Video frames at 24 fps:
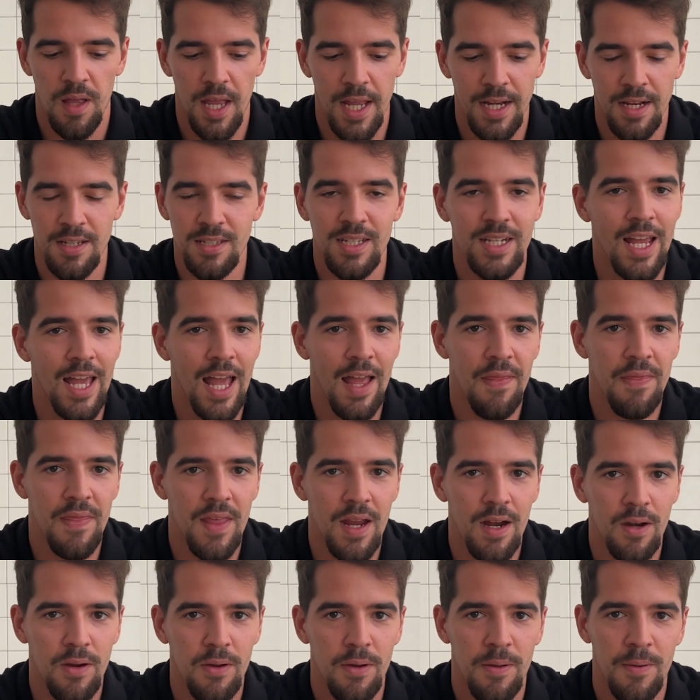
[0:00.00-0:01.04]
it doesn't end
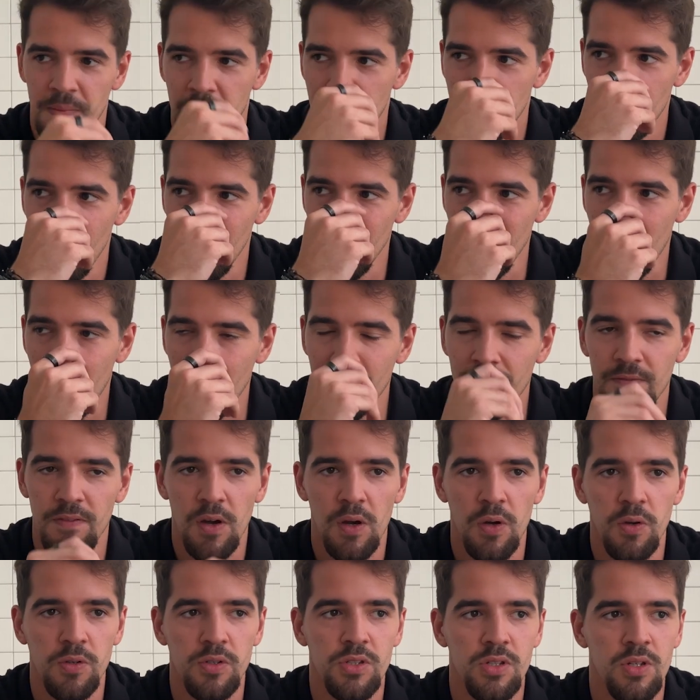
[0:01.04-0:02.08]
there. A lot of
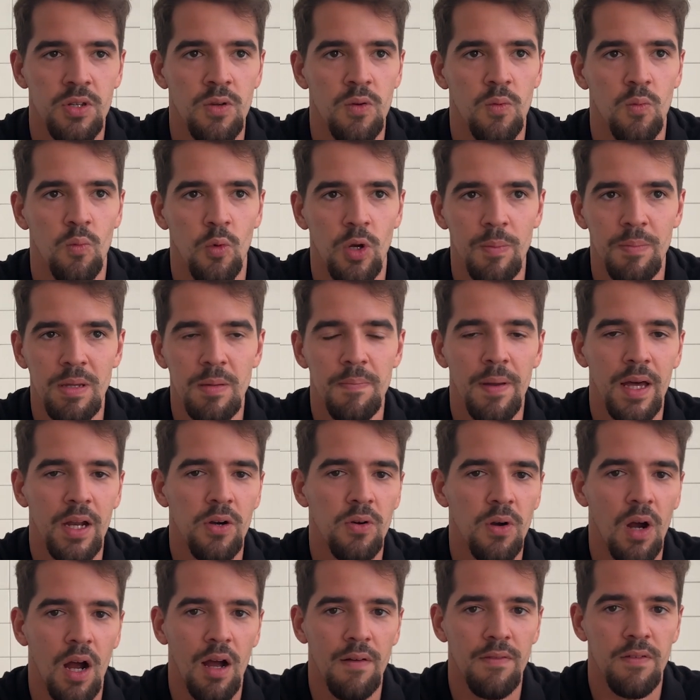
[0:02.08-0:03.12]
folks would be
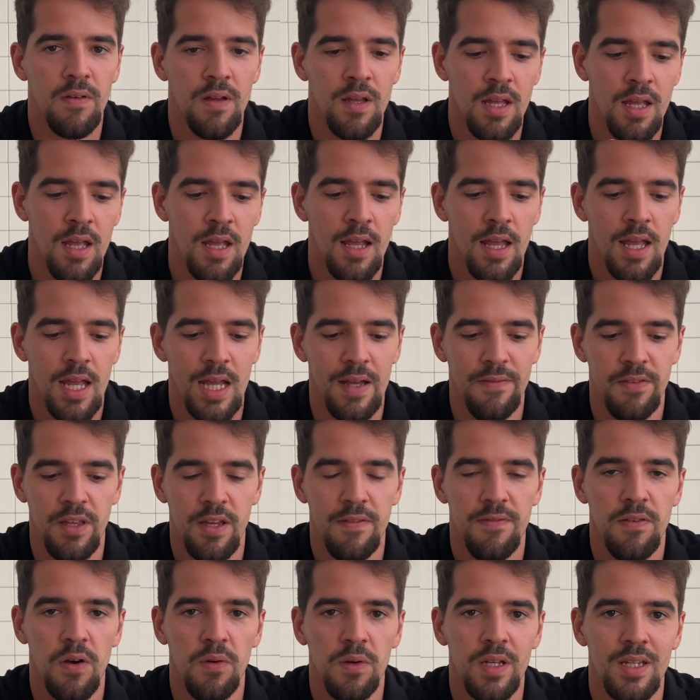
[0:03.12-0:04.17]
better off if they
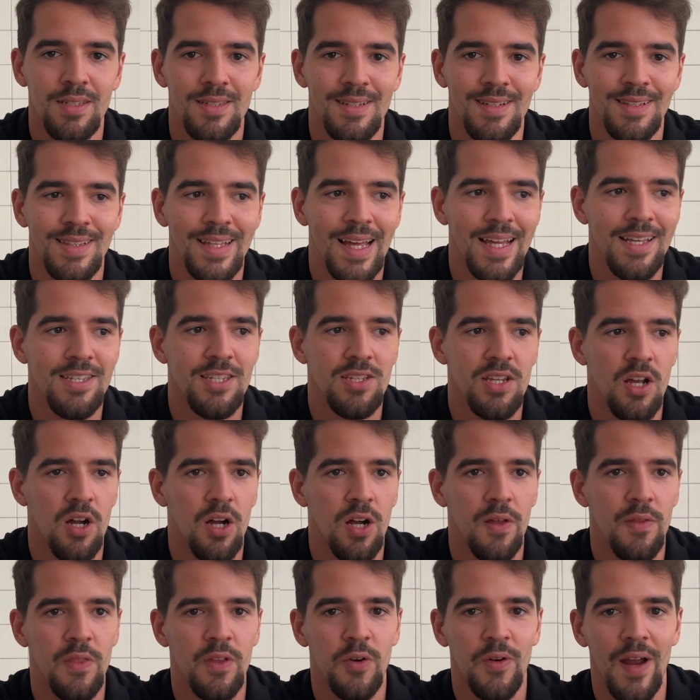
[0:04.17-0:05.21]
focus less
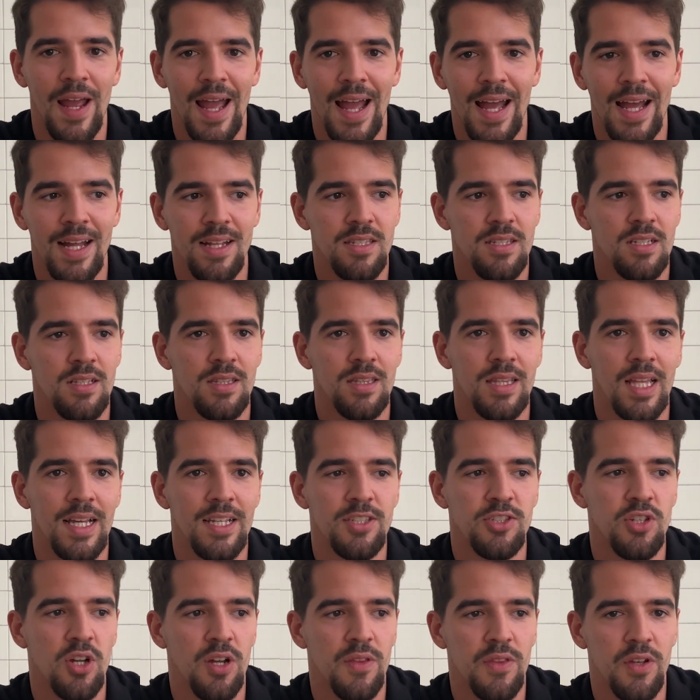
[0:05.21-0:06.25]
on their ads,
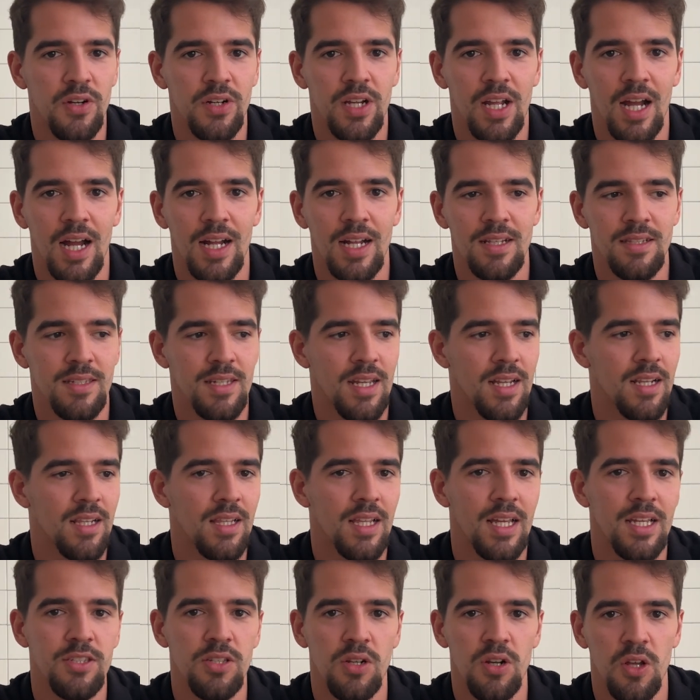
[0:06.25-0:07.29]
less on their content,
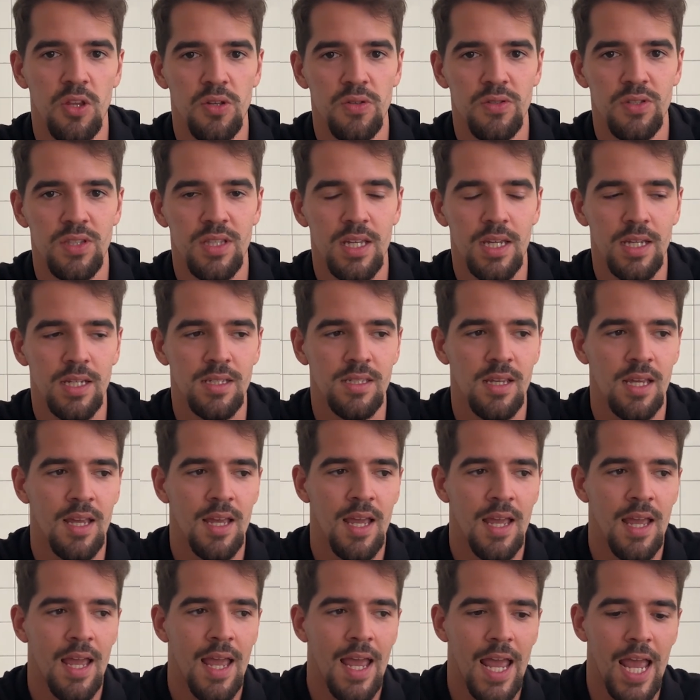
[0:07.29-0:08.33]
less on all those things,
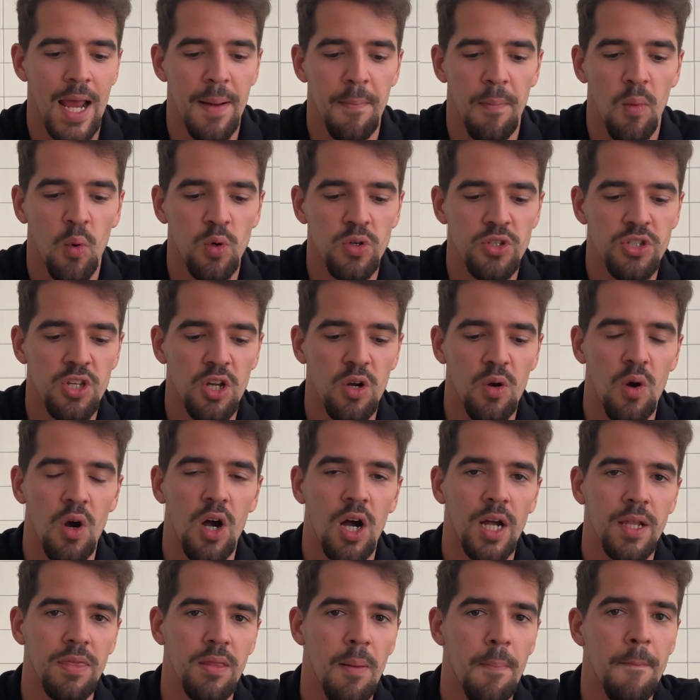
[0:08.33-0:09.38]
and more so
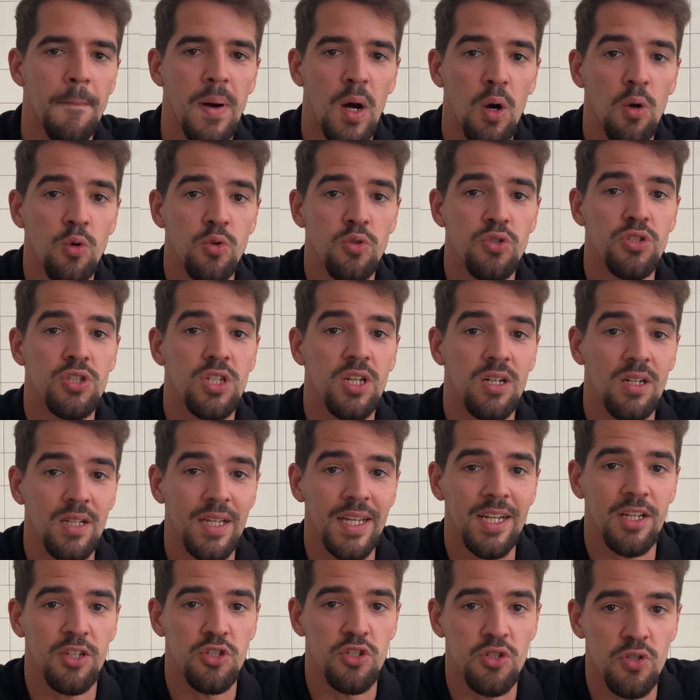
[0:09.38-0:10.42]
on the
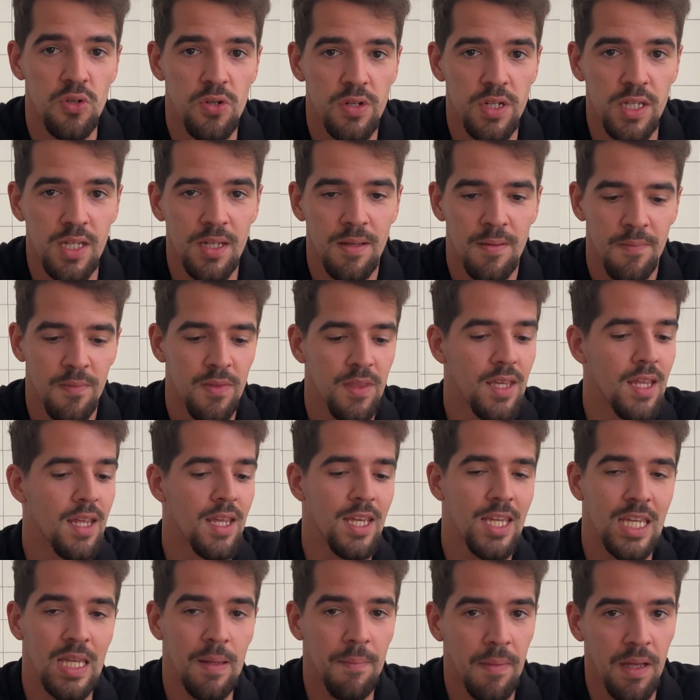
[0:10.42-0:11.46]
post-click journey, the
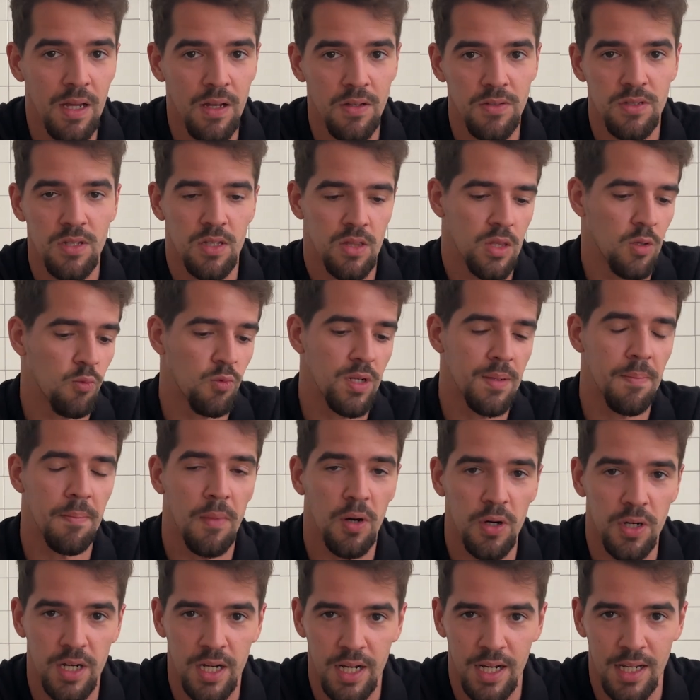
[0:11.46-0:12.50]
emails, the
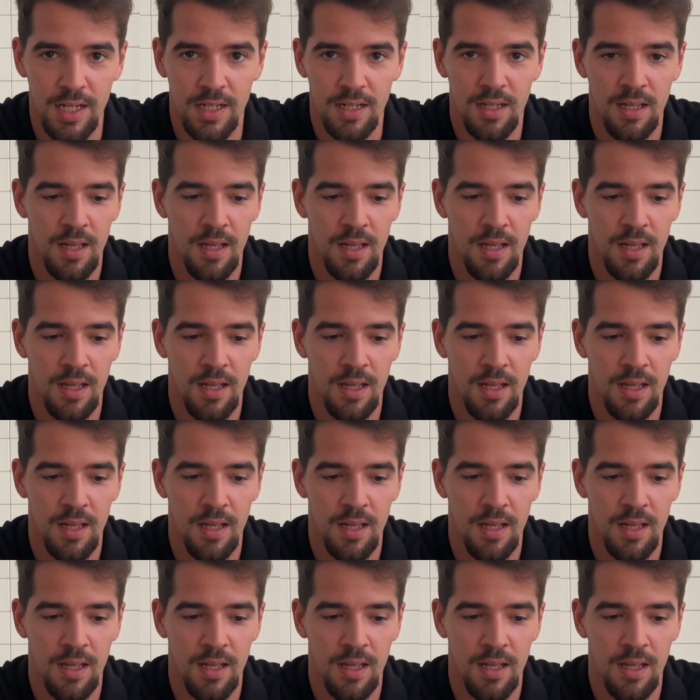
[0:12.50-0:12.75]
remarketing,